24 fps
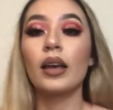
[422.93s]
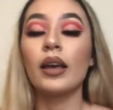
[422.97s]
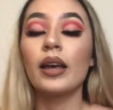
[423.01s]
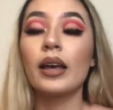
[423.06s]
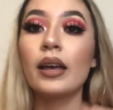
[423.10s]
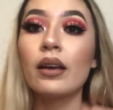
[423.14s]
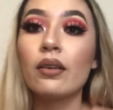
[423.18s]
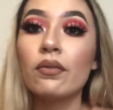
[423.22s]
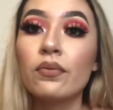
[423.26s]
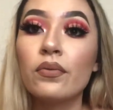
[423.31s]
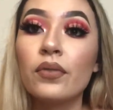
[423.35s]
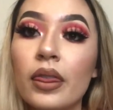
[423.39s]

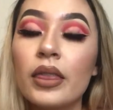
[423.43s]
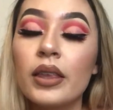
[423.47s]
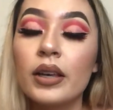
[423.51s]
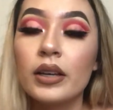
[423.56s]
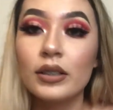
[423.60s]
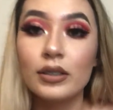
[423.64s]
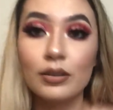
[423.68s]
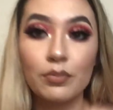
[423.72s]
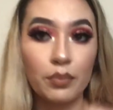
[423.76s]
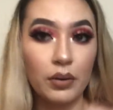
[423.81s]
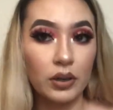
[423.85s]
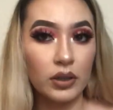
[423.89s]
If
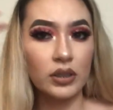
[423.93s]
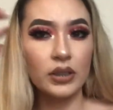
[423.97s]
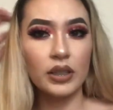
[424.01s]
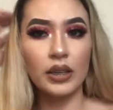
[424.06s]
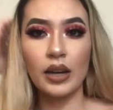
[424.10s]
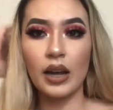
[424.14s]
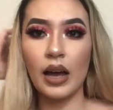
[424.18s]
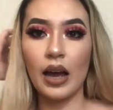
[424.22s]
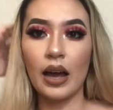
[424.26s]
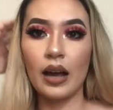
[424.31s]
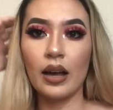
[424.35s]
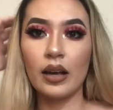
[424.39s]
this person
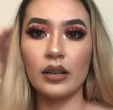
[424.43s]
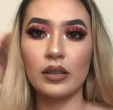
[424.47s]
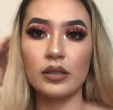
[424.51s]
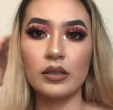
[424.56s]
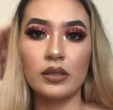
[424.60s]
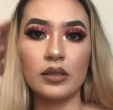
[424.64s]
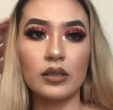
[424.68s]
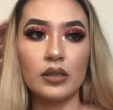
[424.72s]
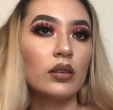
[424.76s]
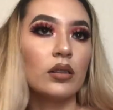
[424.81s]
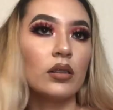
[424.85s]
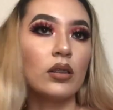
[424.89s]

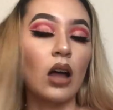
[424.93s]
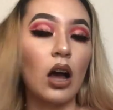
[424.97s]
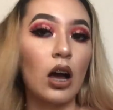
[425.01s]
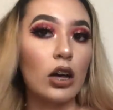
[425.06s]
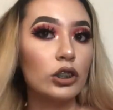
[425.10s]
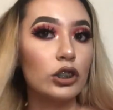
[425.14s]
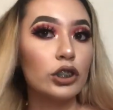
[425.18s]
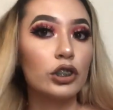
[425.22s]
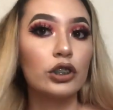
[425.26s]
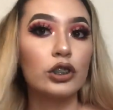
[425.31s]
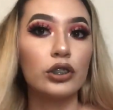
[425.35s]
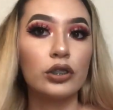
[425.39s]
has
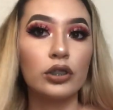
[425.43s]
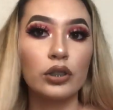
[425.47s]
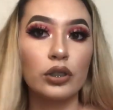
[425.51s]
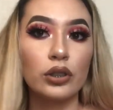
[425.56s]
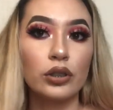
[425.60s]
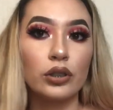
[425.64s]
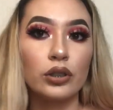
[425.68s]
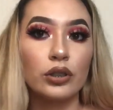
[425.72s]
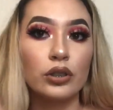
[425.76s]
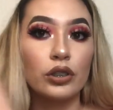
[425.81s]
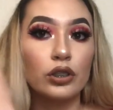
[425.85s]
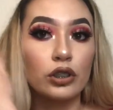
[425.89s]
lost
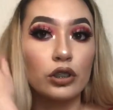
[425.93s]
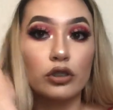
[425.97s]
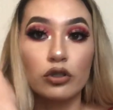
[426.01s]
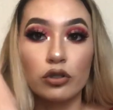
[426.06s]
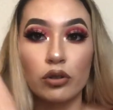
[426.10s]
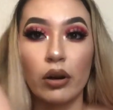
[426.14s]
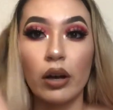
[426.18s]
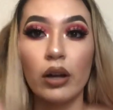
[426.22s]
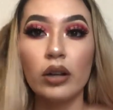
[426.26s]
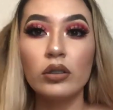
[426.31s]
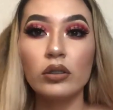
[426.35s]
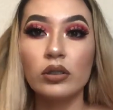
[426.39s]
your
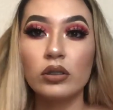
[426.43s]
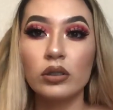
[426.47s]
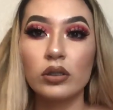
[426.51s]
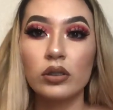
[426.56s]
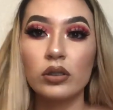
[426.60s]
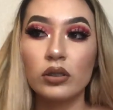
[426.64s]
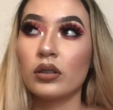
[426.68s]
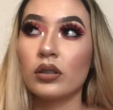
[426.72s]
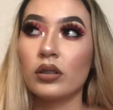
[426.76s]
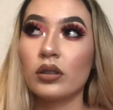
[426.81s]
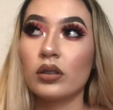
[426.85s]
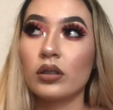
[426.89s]
trust,